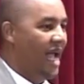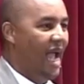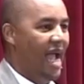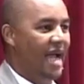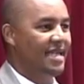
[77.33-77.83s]

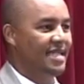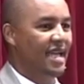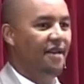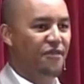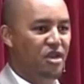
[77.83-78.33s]
And
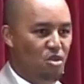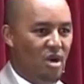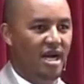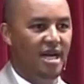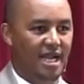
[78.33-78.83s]
if you
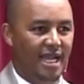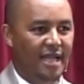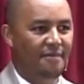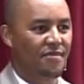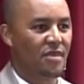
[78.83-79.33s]
were early,